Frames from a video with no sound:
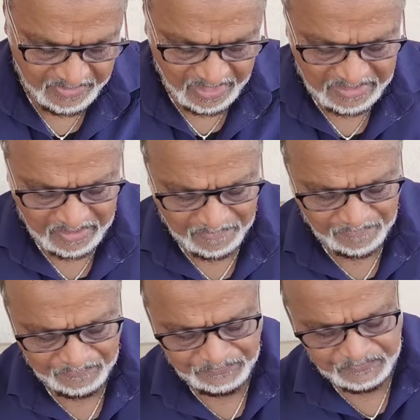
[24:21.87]
And
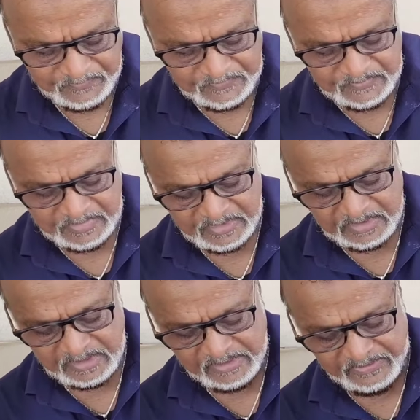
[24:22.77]
um,
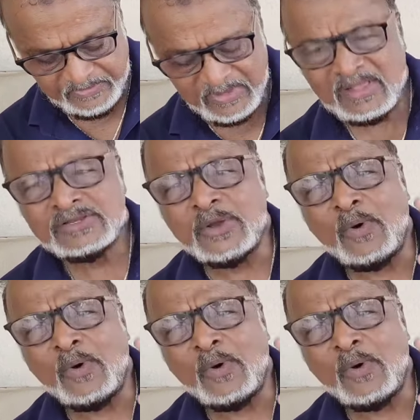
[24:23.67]
so